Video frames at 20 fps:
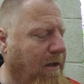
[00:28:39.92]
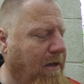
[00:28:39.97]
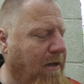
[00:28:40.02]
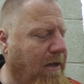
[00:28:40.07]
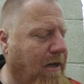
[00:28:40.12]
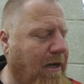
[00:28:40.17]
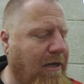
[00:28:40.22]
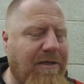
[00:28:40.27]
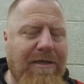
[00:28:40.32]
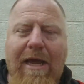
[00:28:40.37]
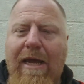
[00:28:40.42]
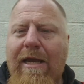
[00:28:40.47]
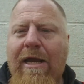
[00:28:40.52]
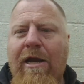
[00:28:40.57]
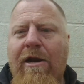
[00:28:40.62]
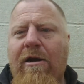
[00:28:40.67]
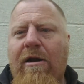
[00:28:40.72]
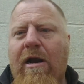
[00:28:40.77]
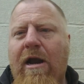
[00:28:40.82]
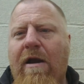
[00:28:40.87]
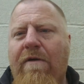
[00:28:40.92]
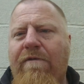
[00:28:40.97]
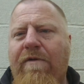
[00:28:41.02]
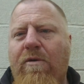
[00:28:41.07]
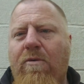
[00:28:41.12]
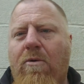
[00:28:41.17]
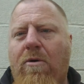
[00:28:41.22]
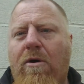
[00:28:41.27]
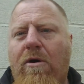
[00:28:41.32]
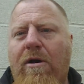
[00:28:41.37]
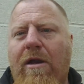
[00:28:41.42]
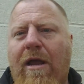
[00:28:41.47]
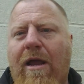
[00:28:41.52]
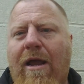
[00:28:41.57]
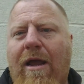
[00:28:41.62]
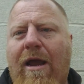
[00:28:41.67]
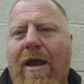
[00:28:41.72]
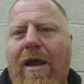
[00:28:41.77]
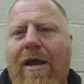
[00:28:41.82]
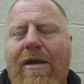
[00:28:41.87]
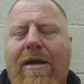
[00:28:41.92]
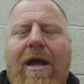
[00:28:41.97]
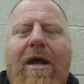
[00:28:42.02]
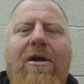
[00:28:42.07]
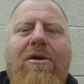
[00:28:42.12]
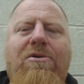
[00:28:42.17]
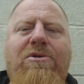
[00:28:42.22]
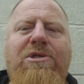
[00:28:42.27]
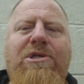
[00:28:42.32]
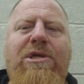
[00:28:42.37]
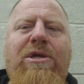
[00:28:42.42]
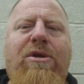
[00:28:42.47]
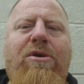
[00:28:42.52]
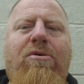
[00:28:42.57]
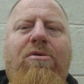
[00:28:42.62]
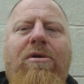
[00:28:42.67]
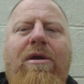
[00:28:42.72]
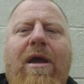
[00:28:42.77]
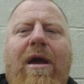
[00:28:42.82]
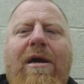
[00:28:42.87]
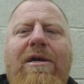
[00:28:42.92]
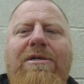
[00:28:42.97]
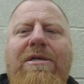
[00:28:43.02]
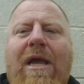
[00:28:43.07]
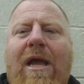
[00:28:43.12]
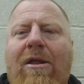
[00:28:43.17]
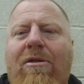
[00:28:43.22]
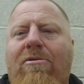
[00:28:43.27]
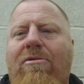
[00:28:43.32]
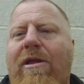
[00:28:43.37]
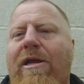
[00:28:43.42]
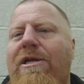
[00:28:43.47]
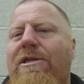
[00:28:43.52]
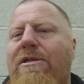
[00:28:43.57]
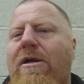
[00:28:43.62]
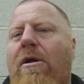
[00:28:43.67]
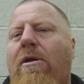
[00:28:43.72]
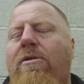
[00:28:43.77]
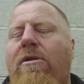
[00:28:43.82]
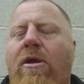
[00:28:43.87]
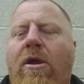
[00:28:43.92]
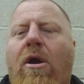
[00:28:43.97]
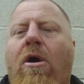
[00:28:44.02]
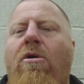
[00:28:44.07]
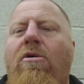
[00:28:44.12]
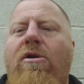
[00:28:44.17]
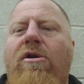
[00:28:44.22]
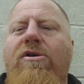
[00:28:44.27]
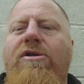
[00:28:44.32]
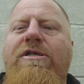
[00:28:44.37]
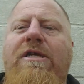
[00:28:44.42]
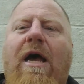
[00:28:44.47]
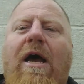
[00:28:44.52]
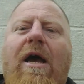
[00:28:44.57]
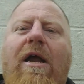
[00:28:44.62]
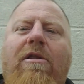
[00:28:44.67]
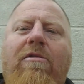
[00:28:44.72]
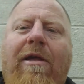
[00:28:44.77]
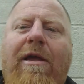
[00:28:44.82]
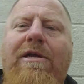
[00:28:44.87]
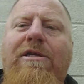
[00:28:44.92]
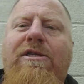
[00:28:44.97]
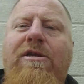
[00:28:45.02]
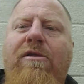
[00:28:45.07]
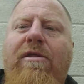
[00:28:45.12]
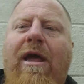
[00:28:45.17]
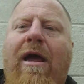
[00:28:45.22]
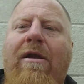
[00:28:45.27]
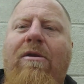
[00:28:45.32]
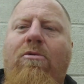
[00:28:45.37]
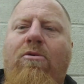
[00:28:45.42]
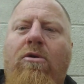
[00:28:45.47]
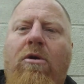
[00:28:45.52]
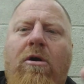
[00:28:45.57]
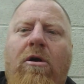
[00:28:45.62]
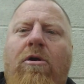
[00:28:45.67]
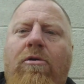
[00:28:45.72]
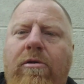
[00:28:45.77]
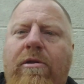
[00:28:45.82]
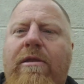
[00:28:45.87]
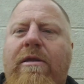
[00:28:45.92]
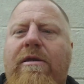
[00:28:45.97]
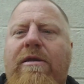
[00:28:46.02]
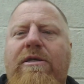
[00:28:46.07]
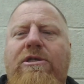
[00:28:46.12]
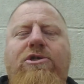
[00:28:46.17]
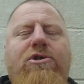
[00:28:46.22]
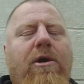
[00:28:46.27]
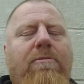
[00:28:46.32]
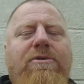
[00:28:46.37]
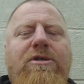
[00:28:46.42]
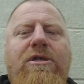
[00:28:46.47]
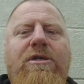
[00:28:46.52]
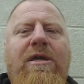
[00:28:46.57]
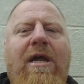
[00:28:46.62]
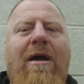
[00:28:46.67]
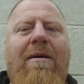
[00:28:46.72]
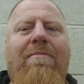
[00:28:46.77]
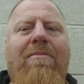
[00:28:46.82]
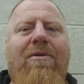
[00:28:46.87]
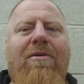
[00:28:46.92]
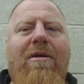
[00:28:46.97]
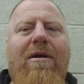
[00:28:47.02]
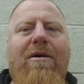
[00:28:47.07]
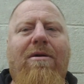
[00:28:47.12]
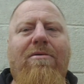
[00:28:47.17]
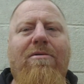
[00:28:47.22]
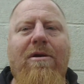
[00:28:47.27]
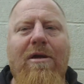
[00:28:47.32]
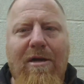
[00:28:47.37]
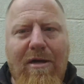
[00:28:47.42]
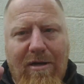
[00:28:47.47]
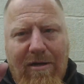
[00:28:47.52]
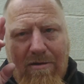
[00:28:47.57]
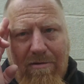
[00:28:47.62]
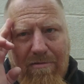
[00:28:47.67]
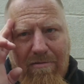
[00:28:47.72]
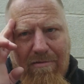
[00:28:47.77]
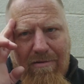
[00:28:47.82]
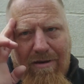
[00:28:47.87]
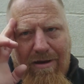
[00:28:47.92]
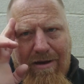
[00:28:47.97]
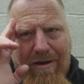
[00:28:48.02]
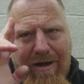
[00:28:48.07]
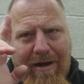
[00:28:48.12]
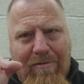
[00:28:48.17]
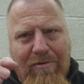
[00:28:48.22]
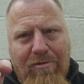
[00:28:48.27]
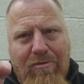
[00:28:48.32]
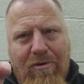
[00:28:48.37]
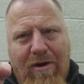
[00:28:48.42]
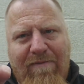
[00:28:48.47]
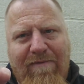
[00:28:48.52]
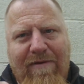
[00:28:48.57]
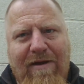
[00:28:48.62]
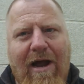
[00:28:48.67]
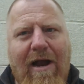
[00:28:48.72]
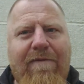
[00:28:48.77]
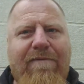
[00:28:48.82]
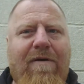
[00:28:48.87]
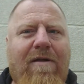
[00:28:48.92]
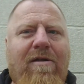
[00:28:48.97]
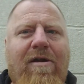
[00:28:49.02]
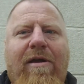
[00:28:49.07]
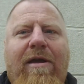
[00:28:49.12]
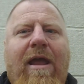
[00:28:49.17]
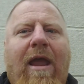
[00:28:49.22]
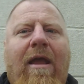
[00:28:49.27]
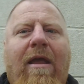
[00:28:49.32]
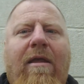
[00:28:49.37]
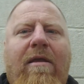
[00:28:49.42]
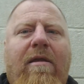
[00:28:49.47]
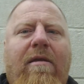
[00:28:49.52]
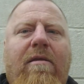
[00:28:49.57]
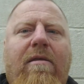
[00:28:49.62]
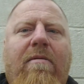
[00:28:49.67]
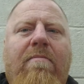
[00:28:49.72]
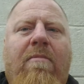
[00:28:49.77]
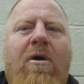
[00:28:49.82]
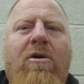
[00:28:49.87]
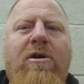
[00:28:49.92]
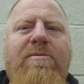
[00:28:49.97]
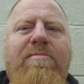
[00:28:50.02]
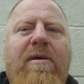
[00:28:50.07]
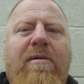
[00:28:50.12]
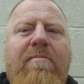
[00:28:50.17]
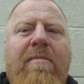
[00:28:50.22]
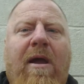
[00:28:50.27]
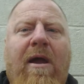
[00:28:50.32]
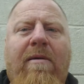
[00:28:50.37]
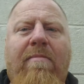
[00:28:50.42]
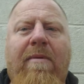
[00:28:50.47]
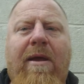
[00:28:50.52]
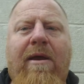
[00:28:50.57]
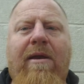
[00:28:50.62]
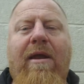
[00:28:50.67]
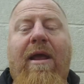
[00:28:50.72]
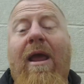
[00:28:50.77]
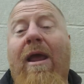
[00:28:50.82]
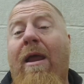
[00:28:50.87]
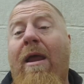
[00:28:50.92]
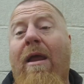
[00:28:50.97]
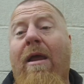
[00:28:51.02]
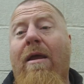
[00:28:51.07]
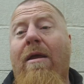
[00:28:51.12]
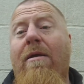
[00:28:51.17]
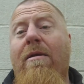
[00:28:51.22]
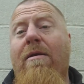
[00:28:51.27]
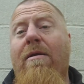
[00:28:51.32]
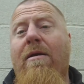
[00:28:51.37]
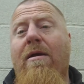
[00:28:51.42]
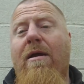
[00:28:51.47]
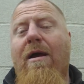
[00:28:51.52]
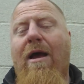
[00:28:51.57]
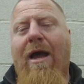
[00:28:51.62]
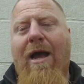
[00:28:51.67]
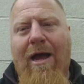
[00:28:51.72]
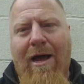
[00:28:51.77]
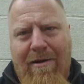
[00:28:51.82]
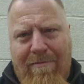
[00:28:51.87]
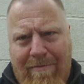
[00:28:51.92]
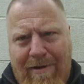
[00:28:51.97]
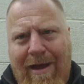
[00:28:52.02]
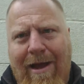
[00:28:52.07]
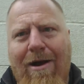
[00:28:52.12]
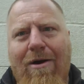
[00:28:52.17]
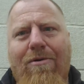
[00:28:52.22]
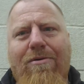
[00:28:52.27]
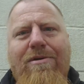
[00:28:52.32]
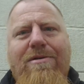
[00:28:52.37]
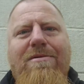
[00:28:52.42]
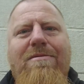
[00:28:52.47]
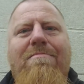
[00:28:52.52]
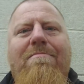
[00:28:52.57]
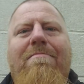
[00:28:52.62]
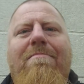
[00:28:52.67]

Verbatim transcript: Uh, take care, everyone, and I'll see you guys at least on the audio side. Links to that are in the description down below. I'm the Reverend Godfather, aka the Martinsburg Madman, and I'm out.